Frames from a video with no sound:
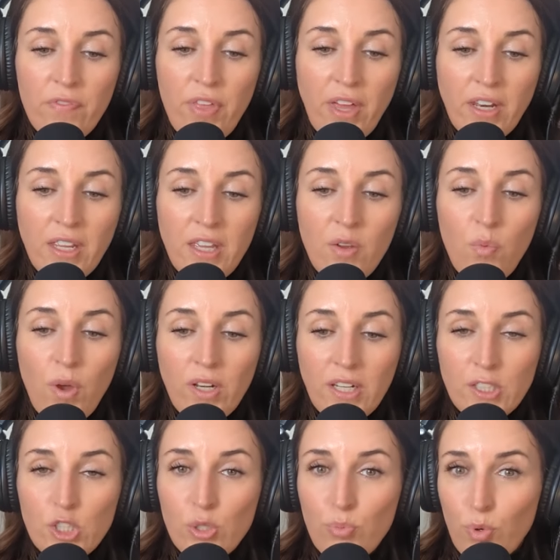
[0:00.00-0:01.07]
that he went
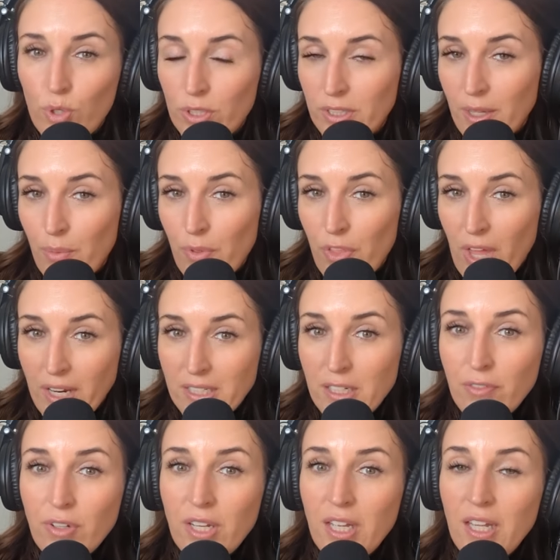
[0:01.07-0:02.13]
and supported them with the
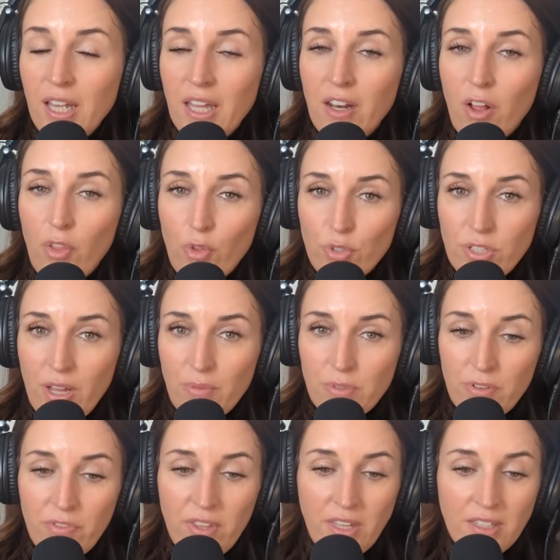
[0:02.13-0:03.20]
activity and all those types
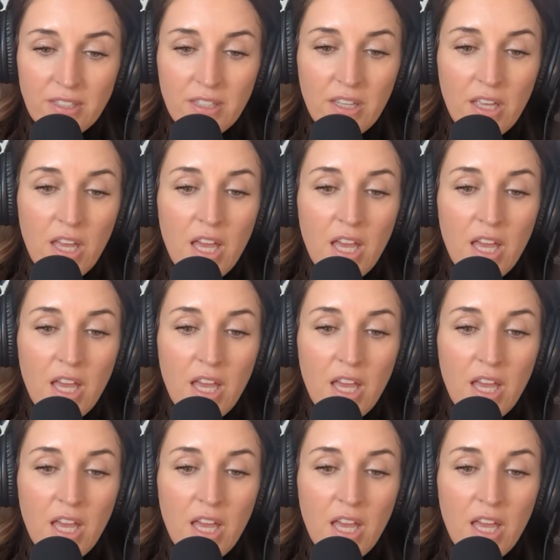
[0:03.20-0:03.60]
of things.